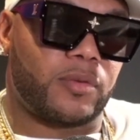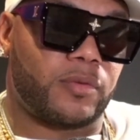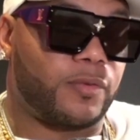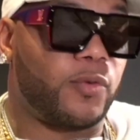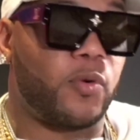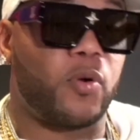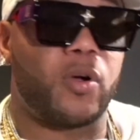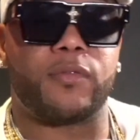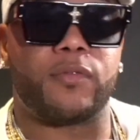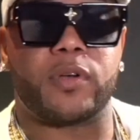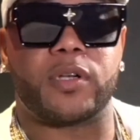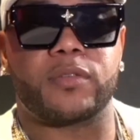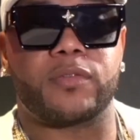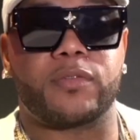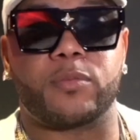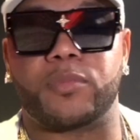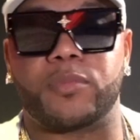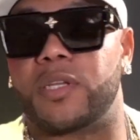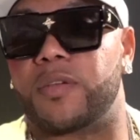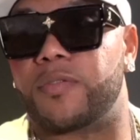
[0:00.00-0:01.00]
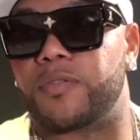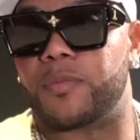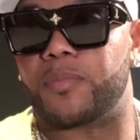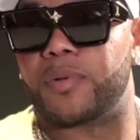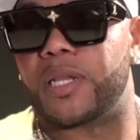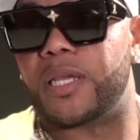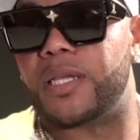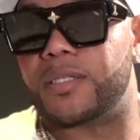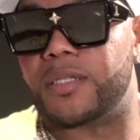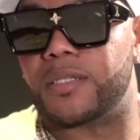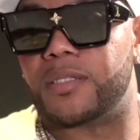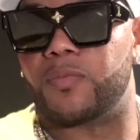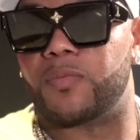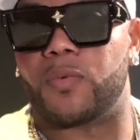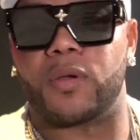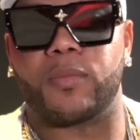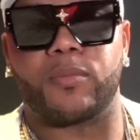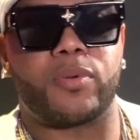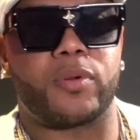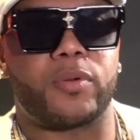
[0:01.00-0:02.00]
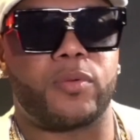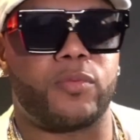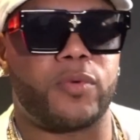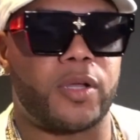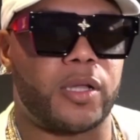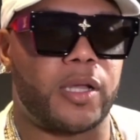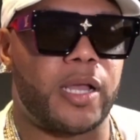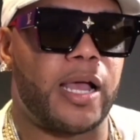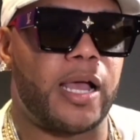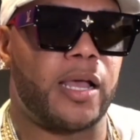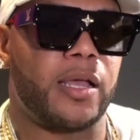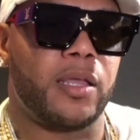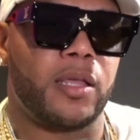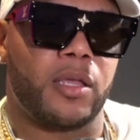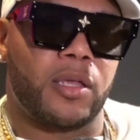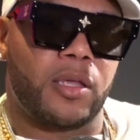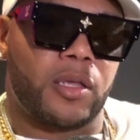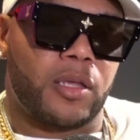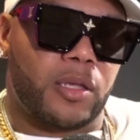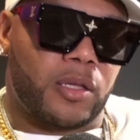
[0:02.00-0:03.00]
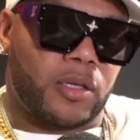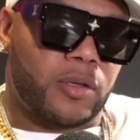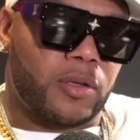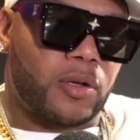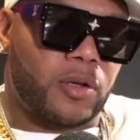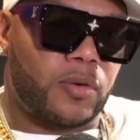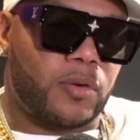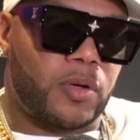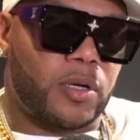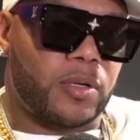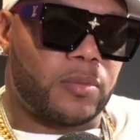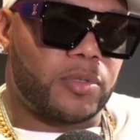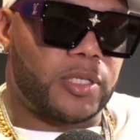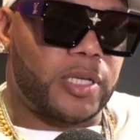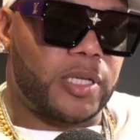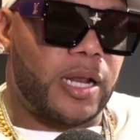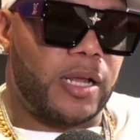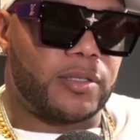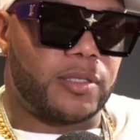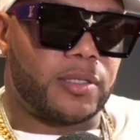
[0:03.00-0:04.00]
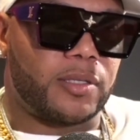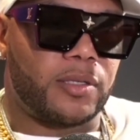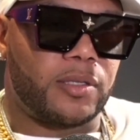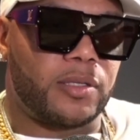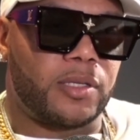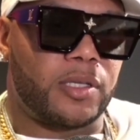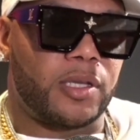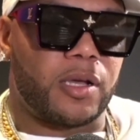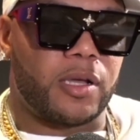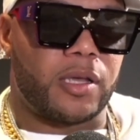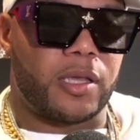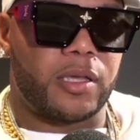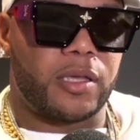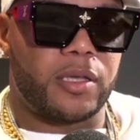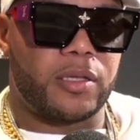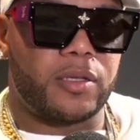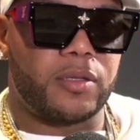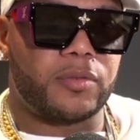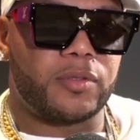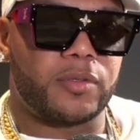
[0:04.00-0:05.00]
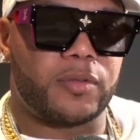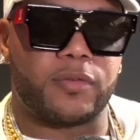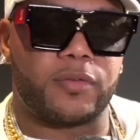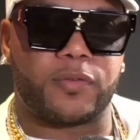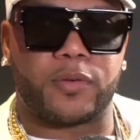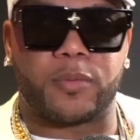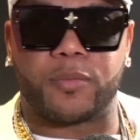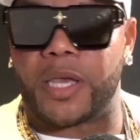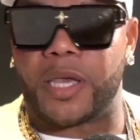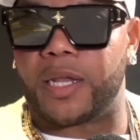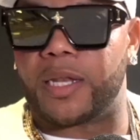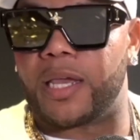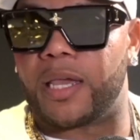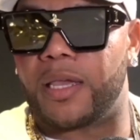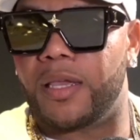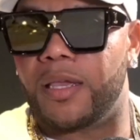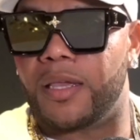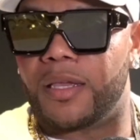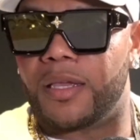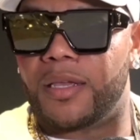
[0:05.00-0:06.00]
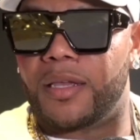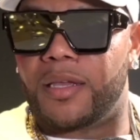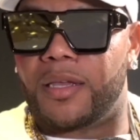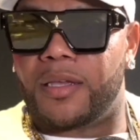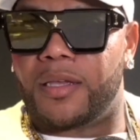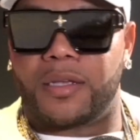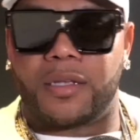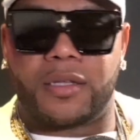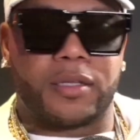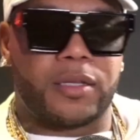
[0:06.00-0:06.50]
of us from different places. One guy, shout out to Youngin. He's from LA. Then